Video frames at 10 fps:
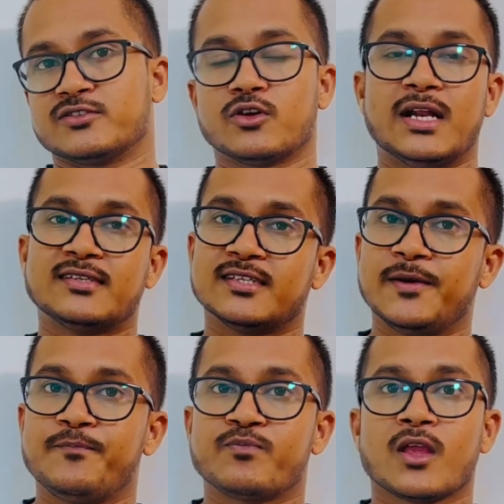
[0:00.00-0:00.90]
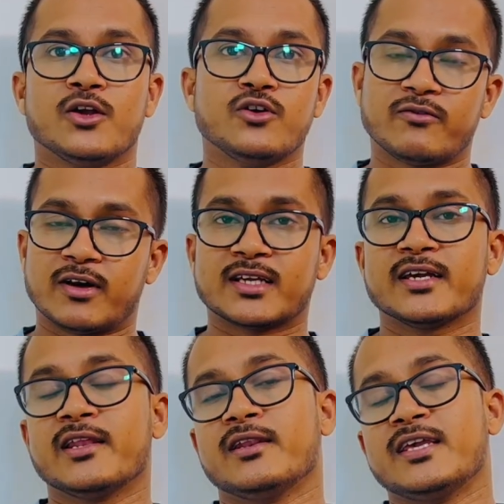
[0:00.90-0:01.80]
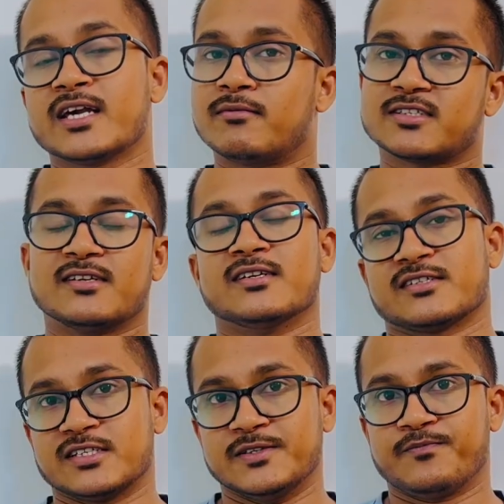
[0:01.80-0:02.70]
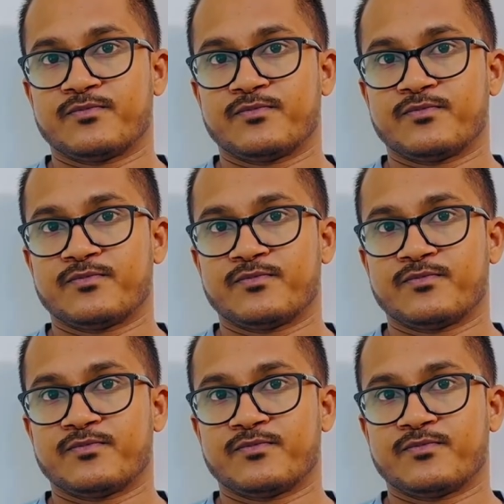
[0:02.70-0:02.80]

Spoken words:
So let's say you're working in e-commerce industry